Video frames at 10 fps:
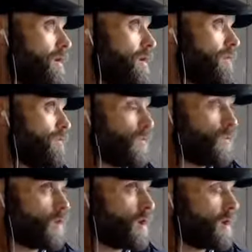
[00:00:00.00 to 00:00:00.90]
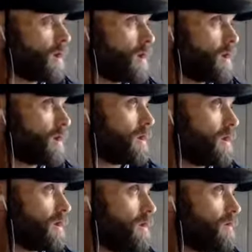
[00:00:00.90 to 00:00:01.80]
for
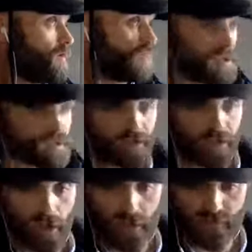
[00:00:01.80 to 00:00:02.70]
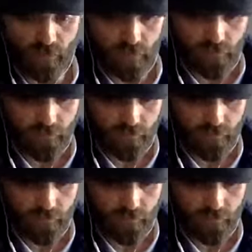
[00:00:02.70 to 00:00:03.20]
preaching the gospel,